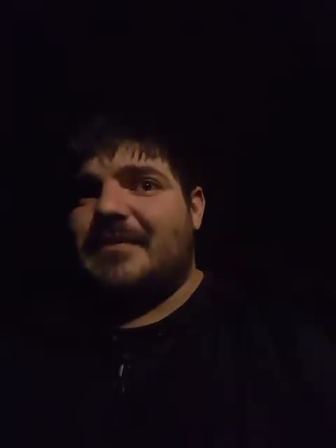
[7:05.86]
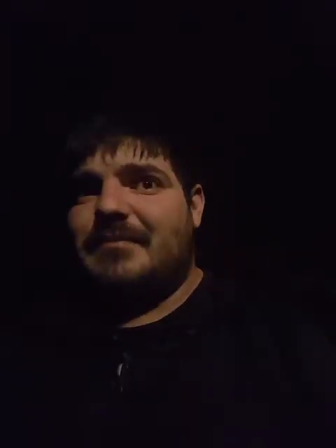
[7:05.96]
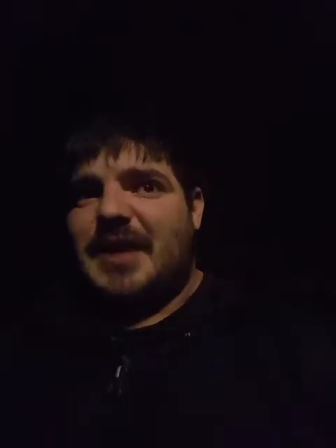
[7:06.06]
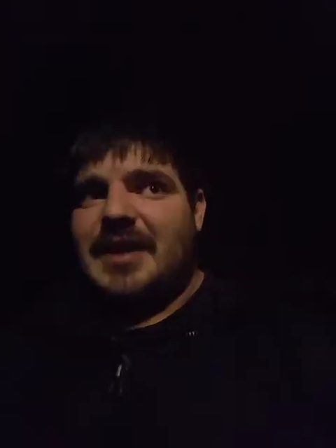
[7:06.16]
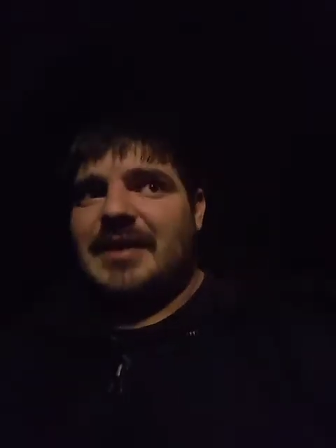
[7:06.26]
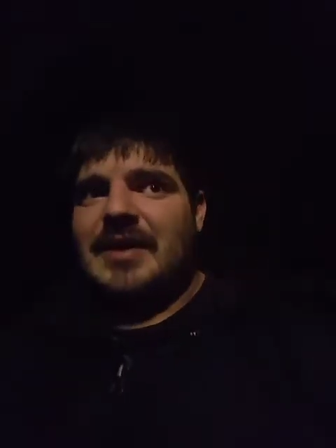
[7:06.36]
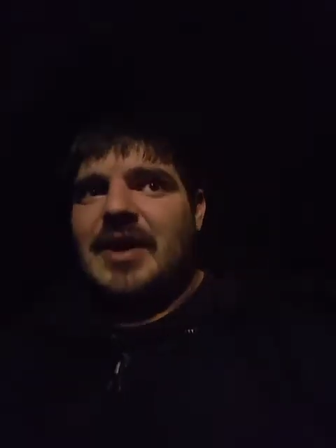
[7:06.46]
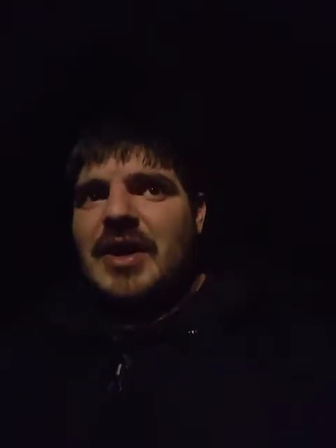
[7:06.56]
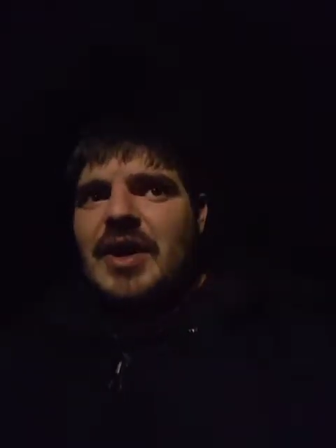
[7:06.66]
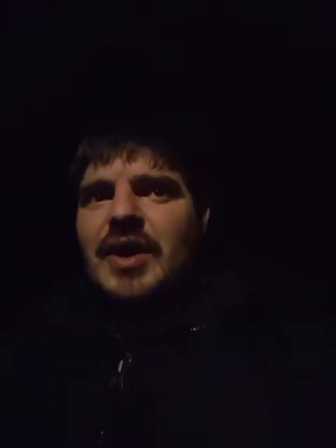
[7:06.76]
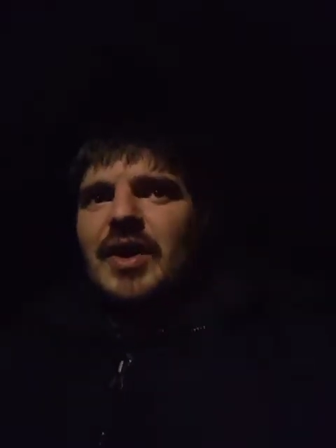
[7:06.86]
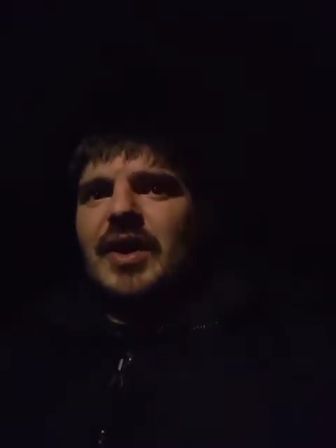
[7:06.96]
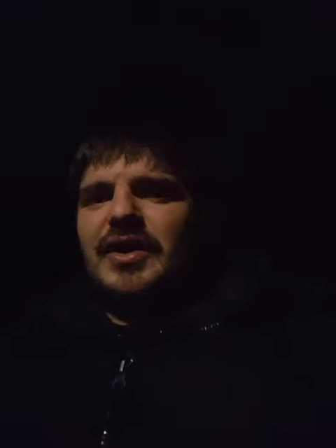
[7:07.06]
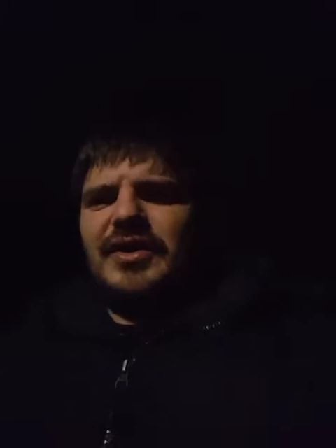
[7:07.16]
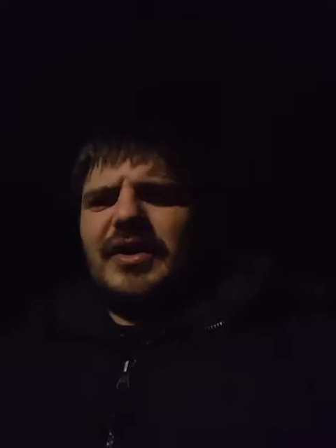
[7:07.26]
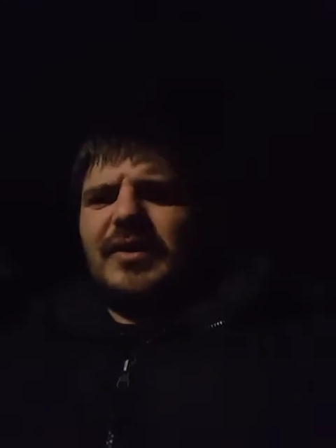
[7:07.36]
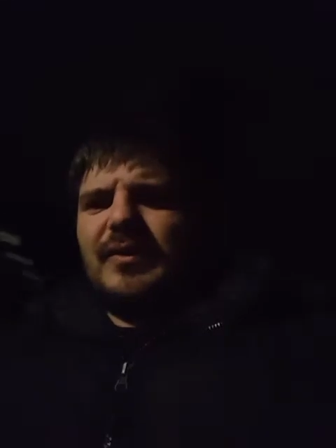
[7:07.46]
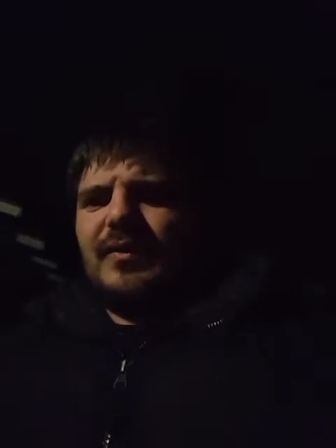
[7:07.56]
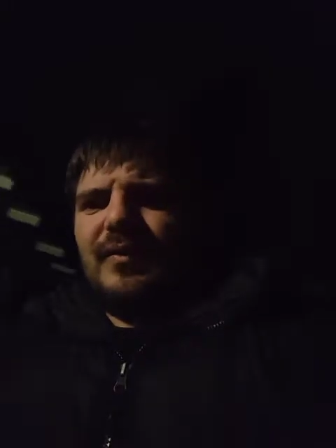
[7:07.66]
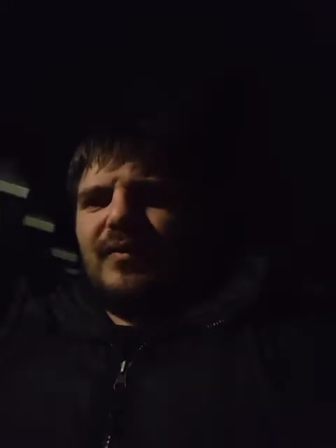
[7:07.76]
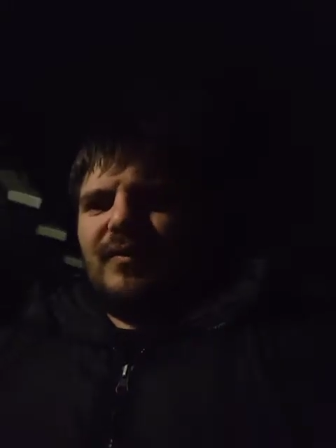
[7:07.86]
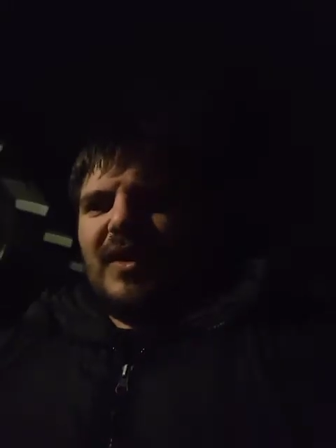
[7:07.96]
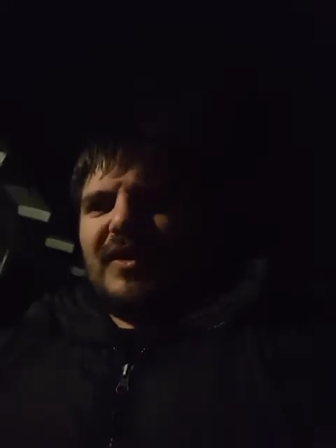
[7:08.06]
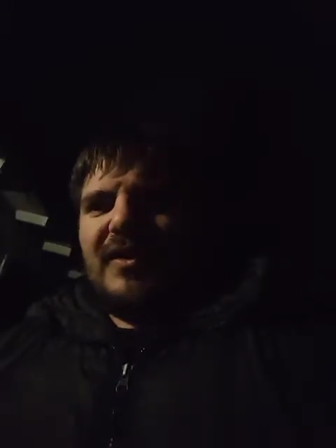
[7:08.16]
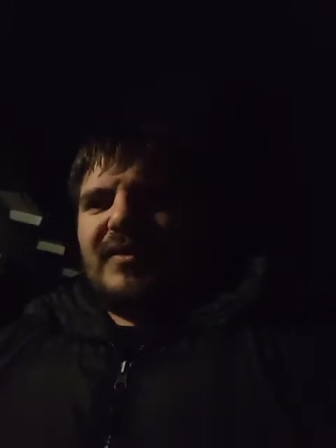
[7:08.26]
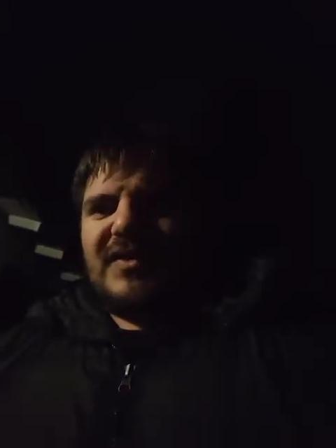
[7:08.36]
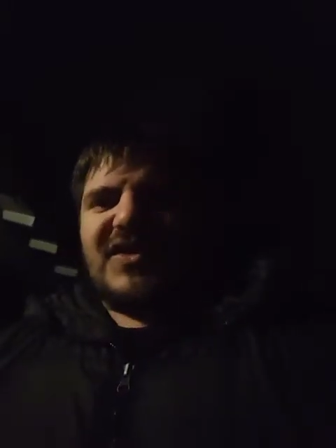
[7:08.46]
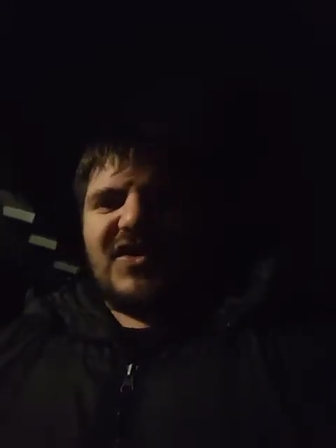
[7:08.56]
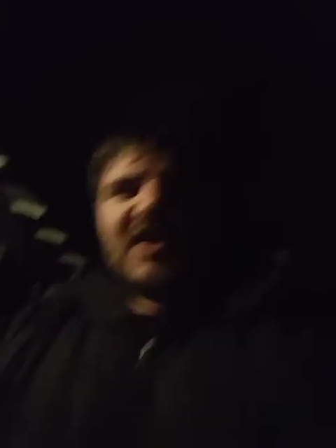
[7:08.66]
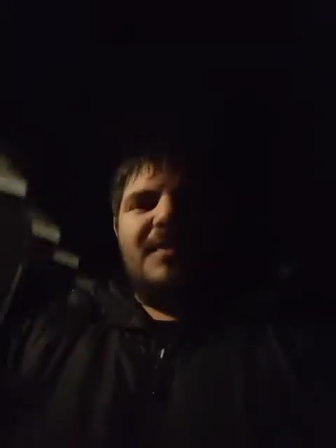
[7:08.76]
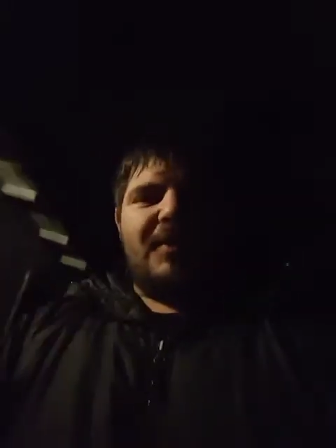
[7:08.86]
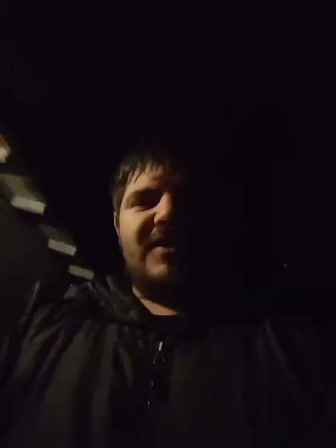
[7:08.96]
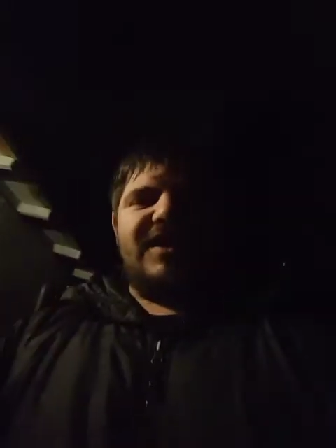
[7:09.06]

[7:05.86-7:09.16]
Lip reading: it be, one of those sleeper